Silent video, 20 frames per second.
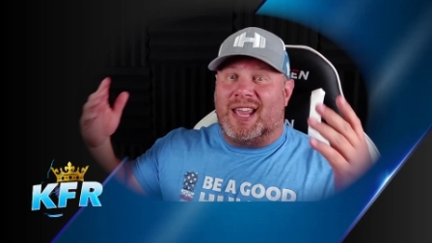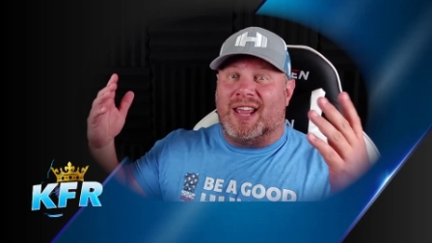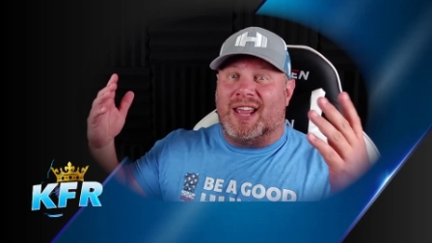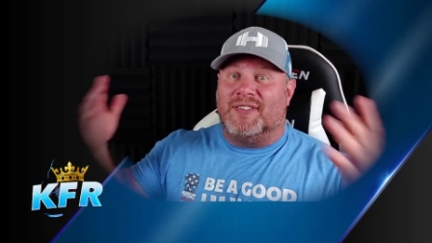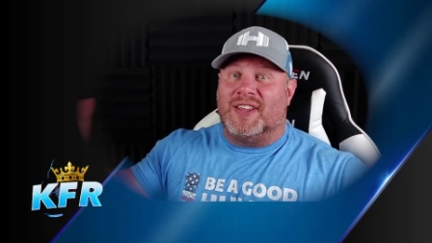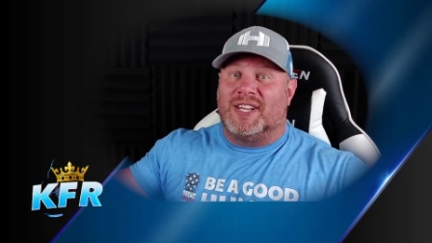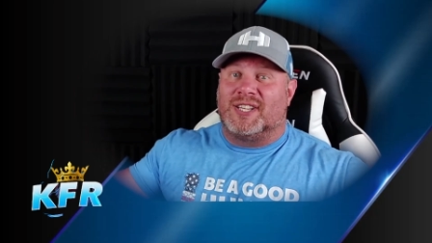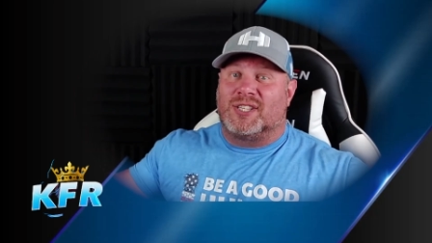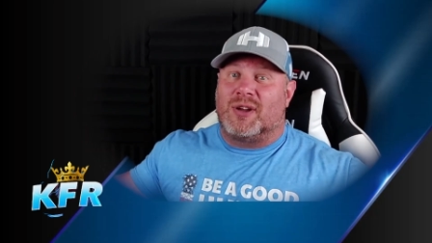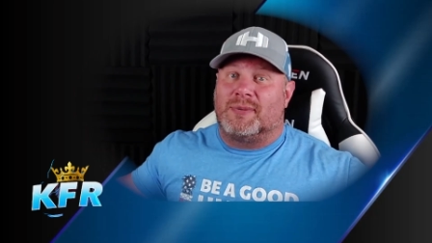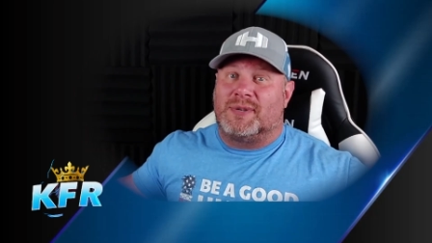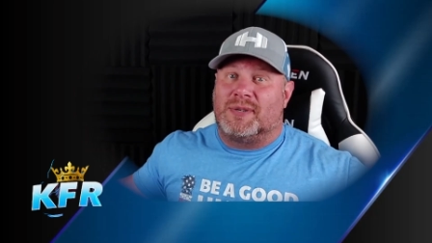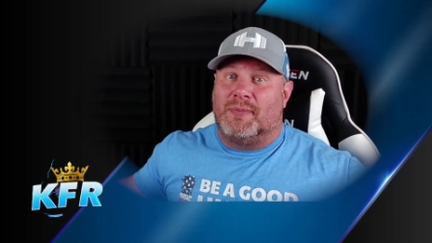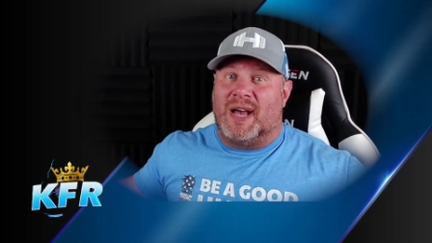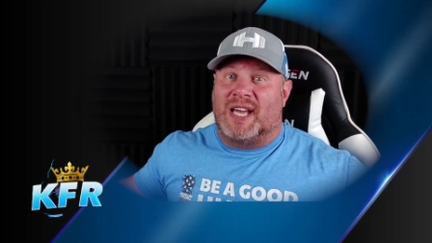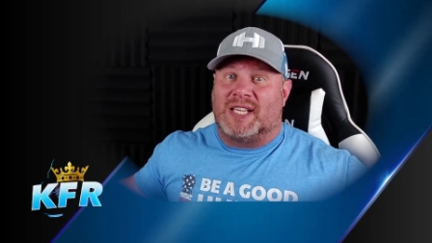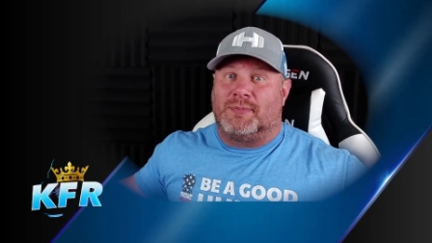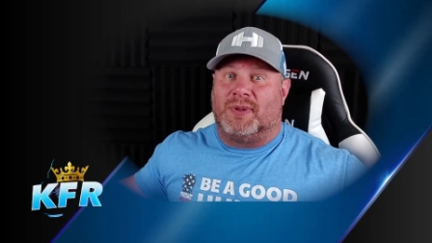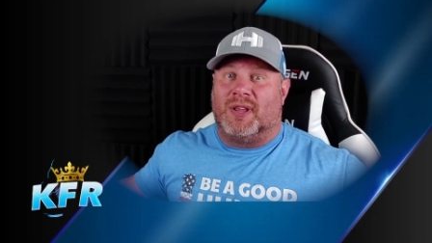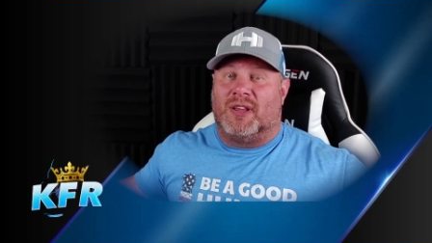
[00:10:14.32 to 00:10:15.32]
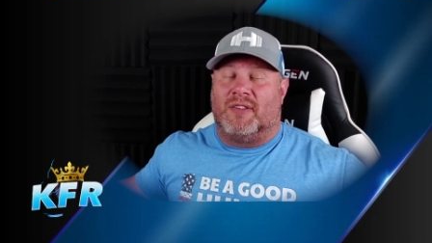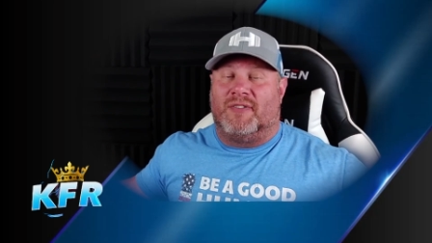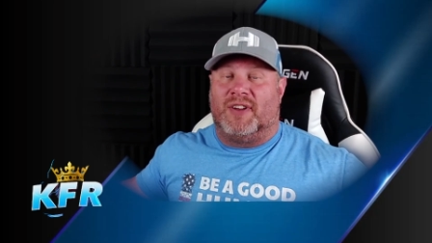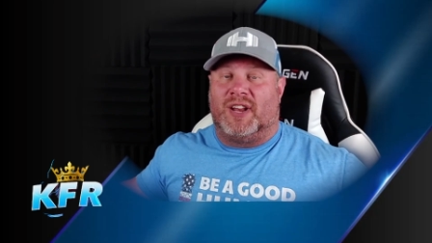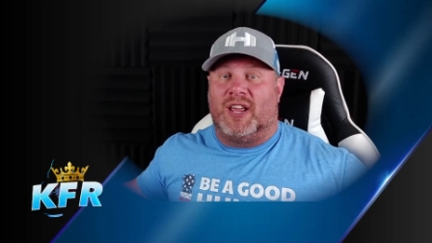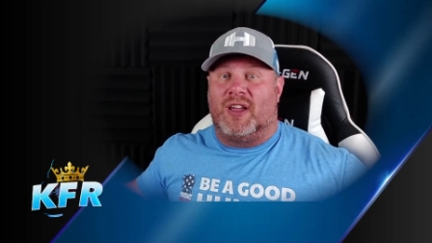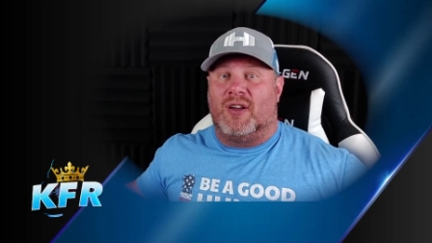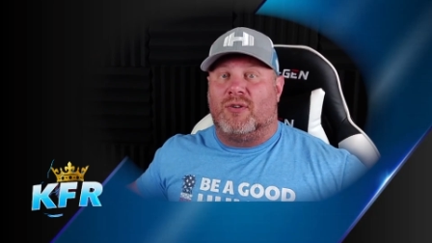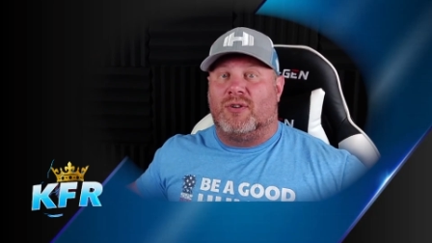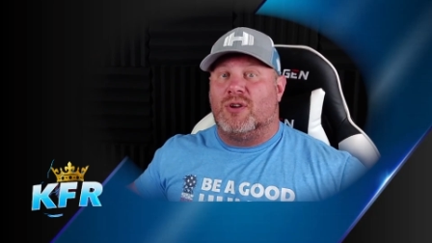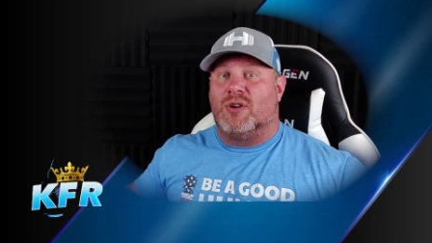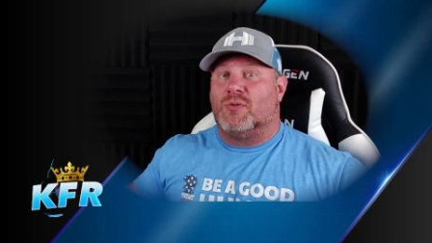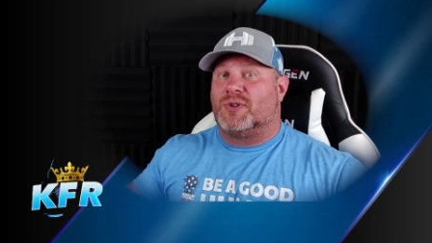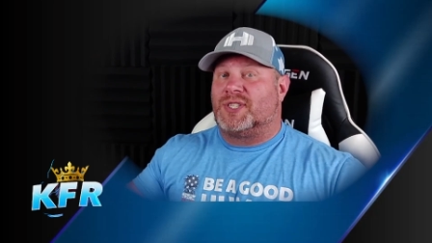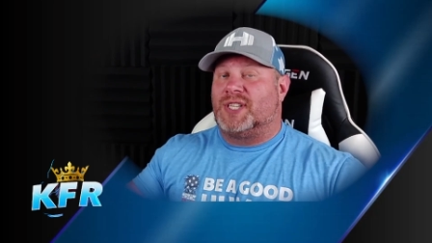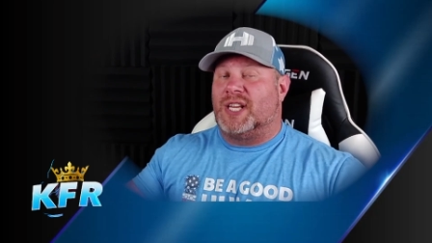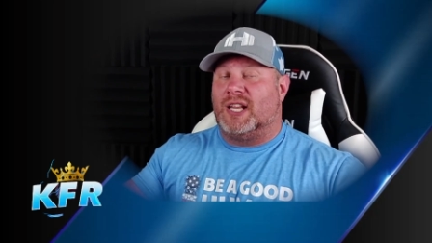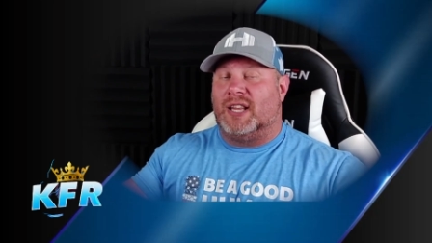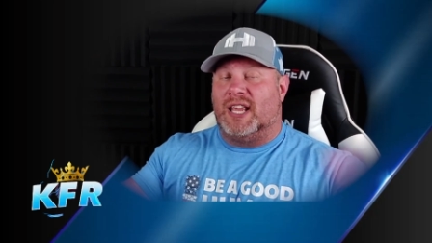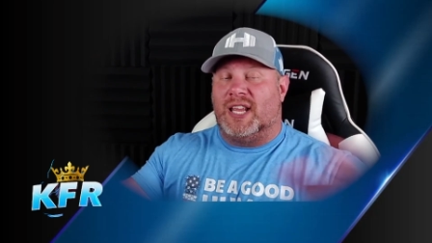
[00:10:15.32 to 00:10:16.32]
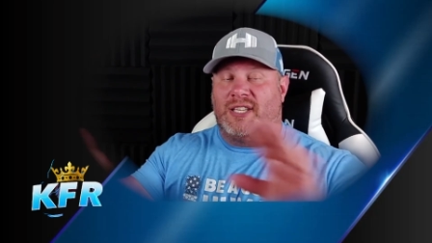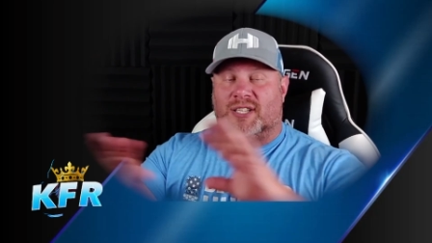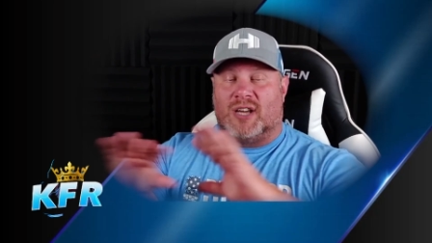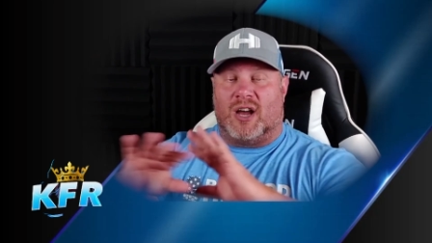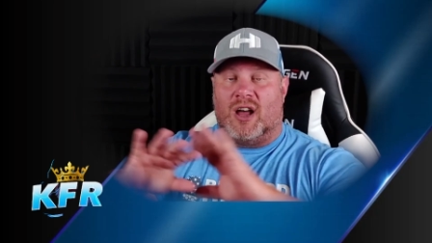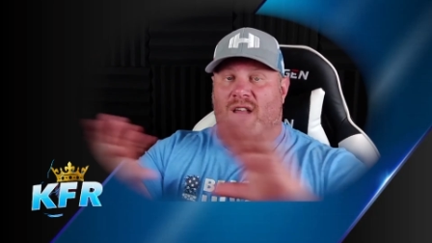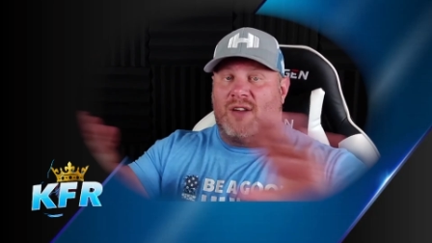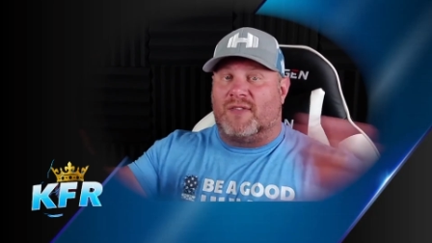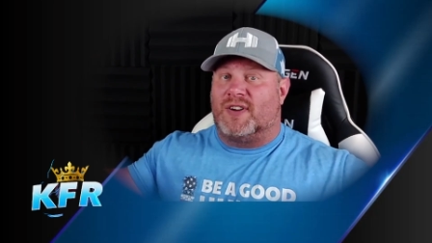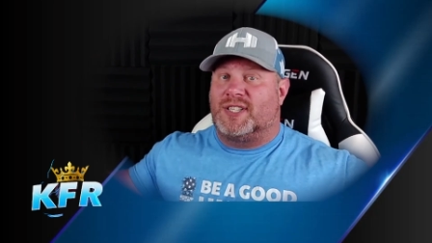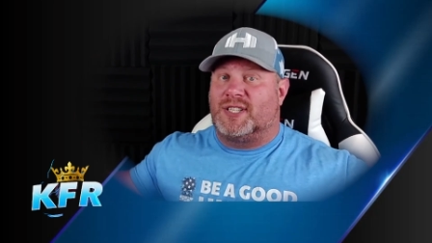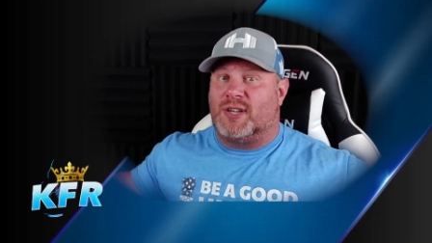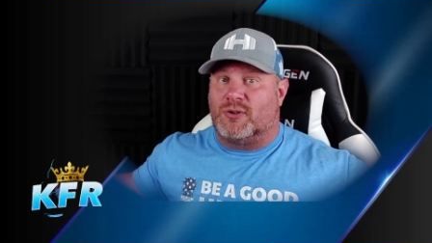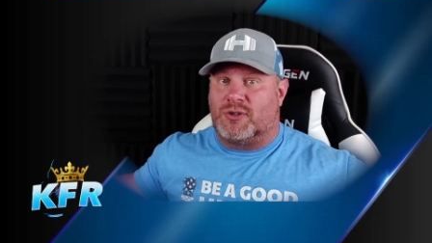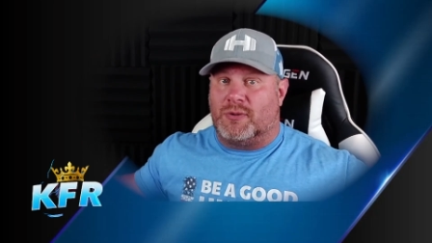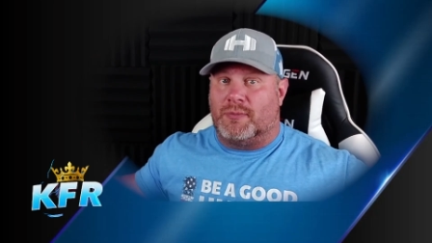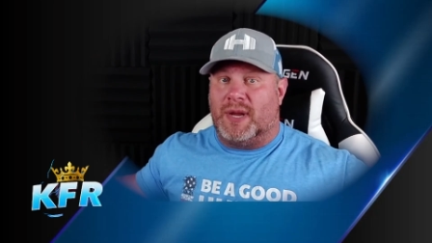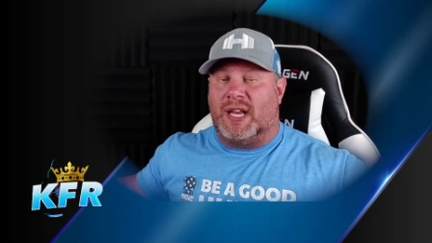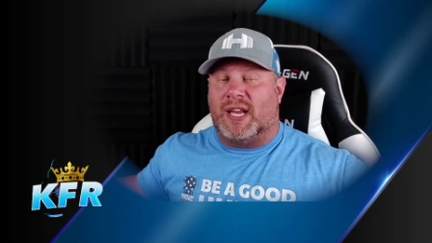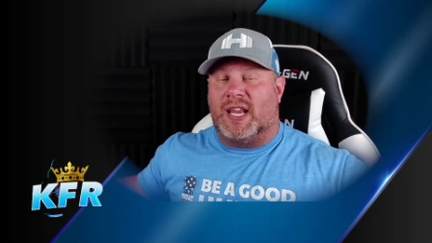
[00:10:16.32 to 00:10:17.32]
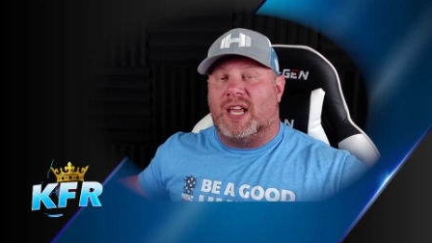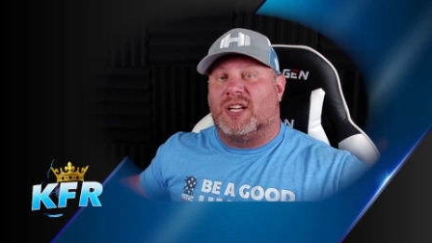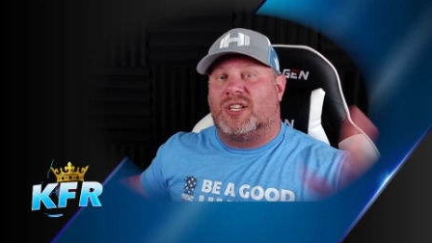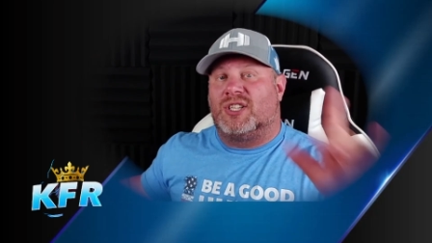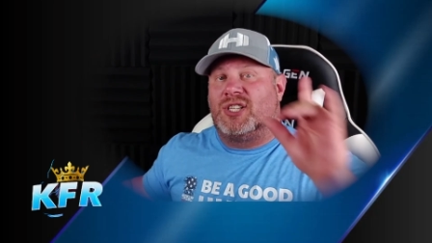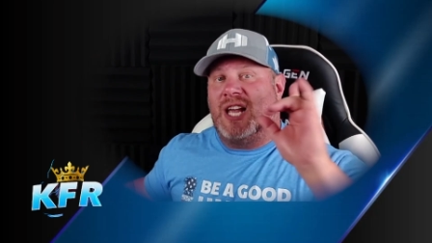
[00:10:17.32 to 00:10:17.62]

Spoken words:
In the description box below the video, you will see links to all of our social media.